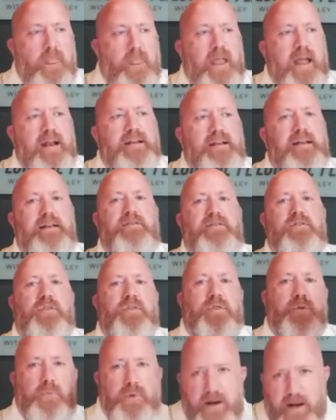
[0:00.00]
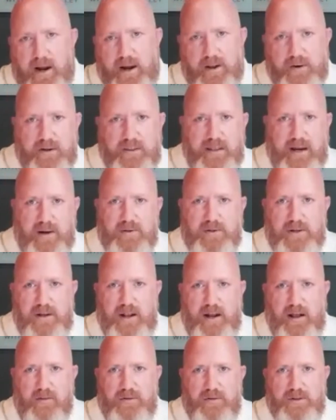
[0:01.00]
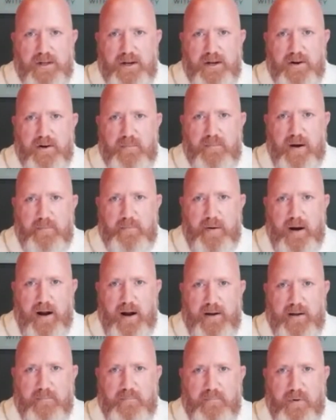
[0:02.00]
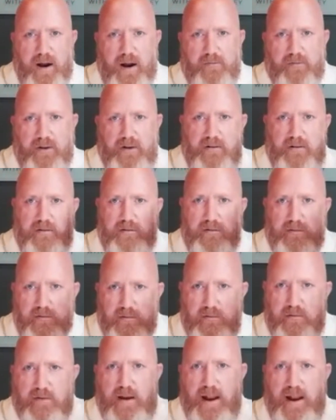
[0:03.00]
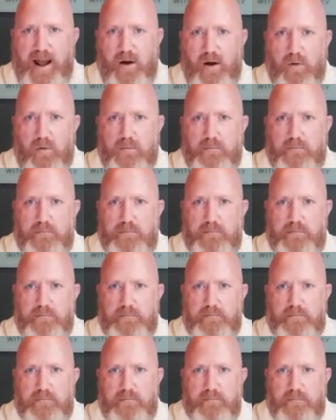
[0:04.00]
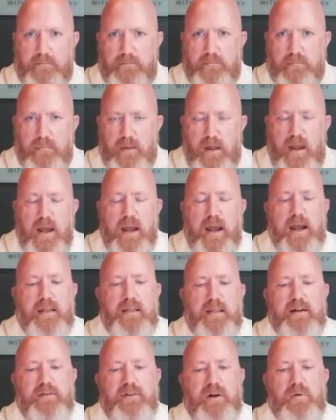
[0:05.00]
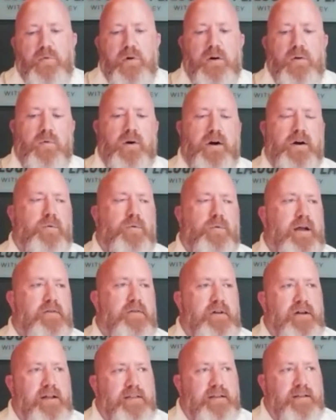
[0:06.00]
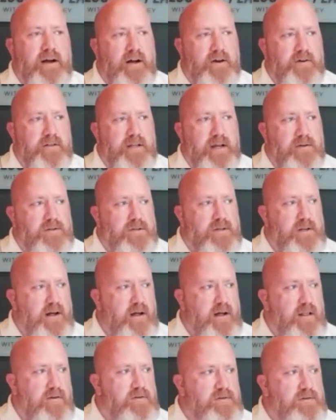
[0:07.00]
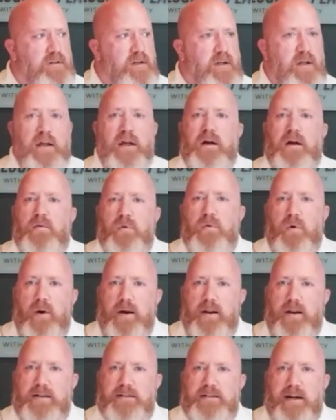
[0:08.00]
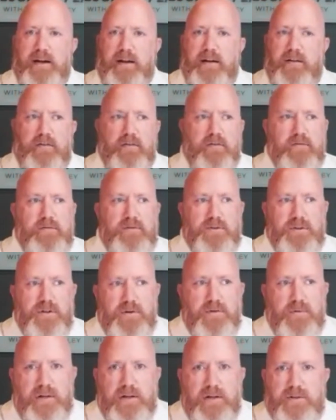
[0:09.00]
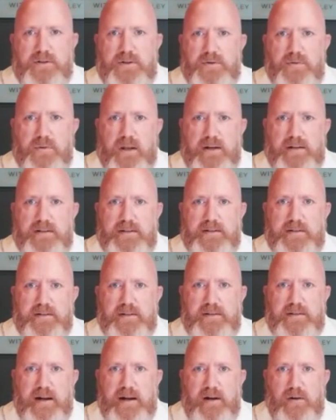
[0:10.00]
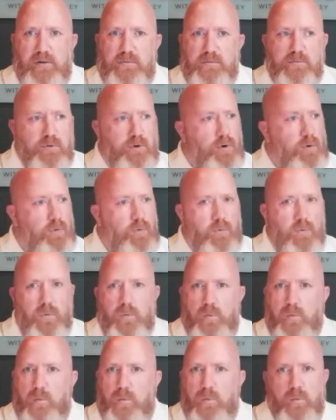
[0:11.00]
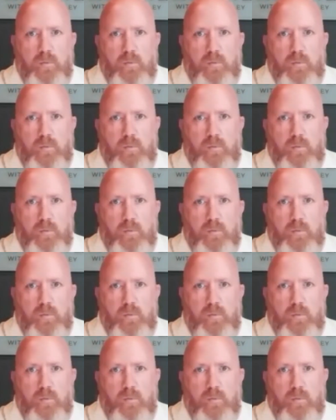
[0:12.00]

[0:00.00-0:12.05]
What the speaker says: and get the $300,000 a year in my pocket profit now. And then say, well, where do I even get the $100,000? Well, wait a second. Do you need 2 licenses now? No.